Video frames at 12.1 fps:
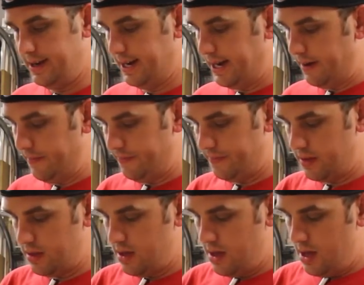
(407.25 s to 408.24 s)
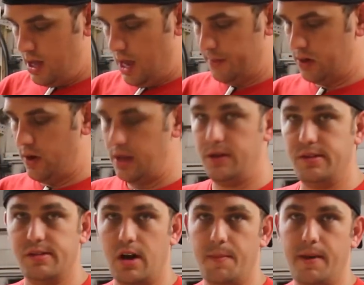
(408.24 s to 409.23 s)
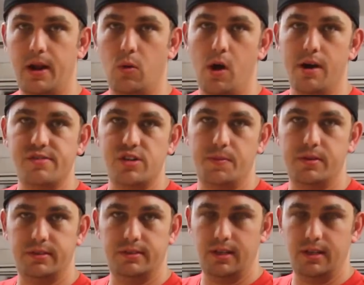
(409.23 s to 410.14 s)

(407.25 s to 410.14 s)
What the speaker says: I'm going to go ahead and use these automatic wire strippers.